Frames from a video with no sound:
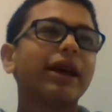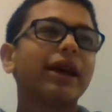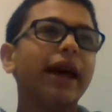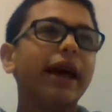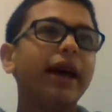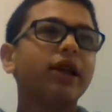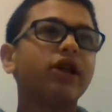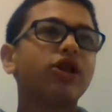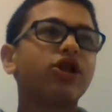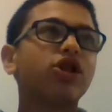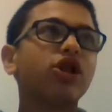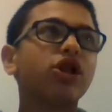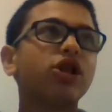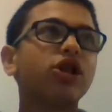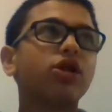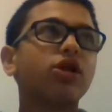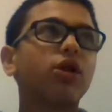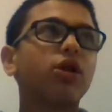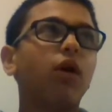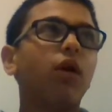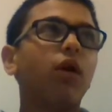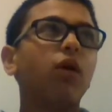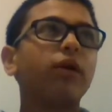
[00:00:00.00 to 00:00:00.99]
it just
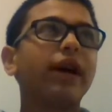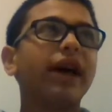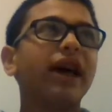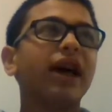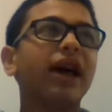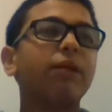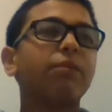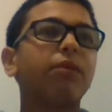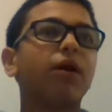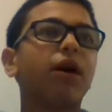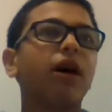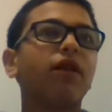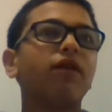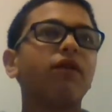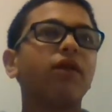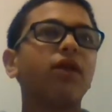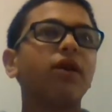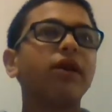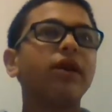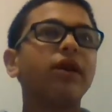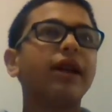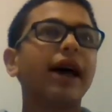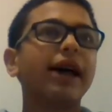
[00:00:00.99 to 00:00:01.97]
all came off
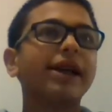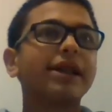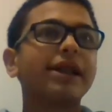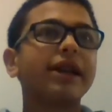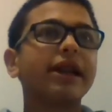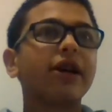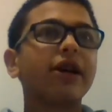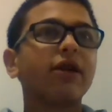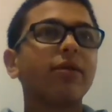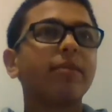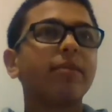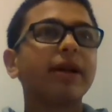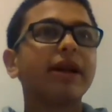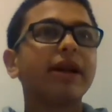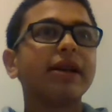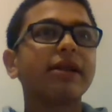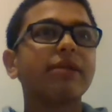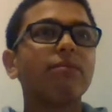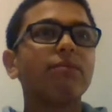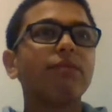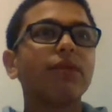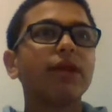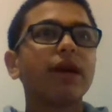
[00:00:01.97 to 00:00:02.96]
unnecessary
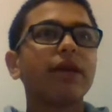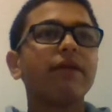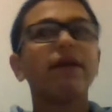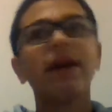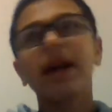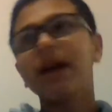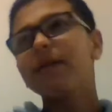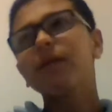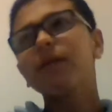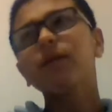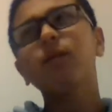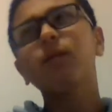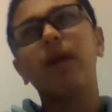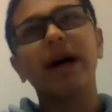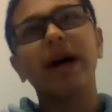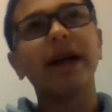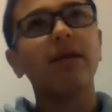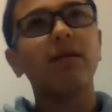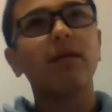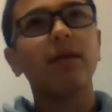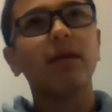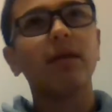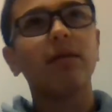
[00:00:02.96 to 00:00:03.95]
because they never went
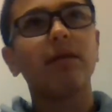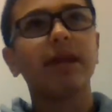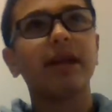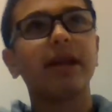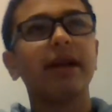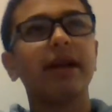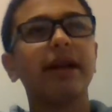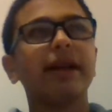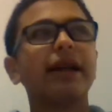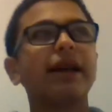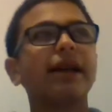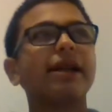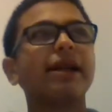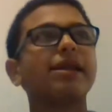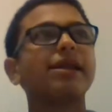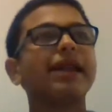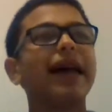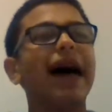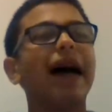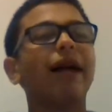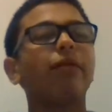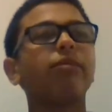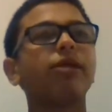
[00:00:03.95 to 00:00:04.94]
anywhere with it. Like, they
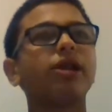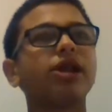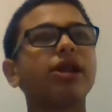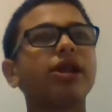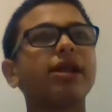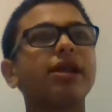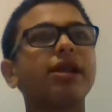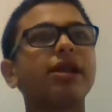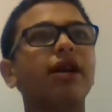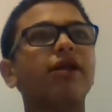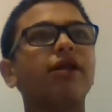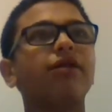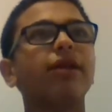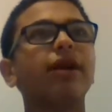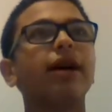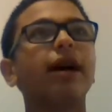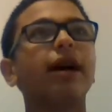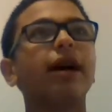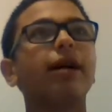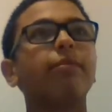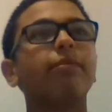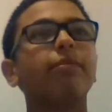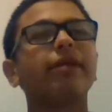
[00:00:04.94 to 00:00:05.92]
established this stuff,
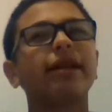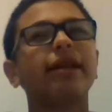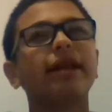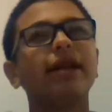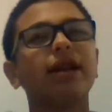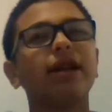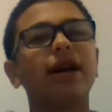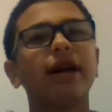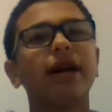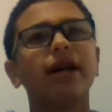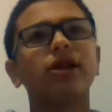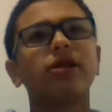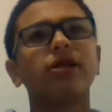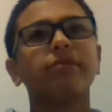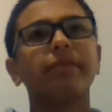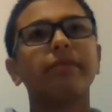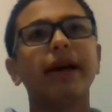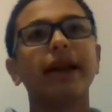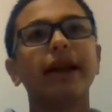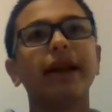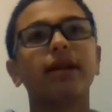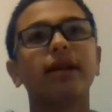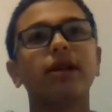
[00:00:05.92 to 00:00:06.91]
but then they kind of just
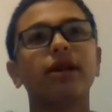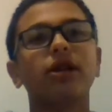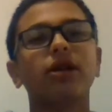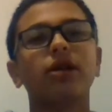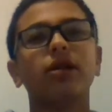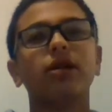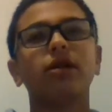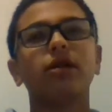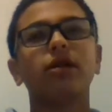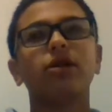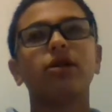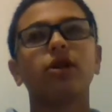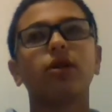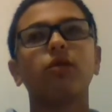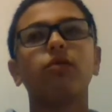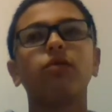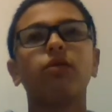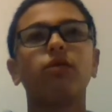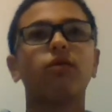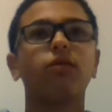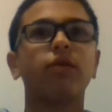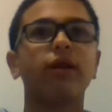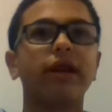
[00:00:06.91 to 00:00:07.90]
made it to
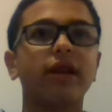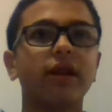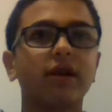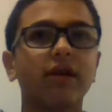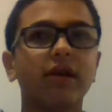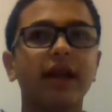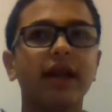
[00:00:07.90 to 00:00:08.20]
joke with her.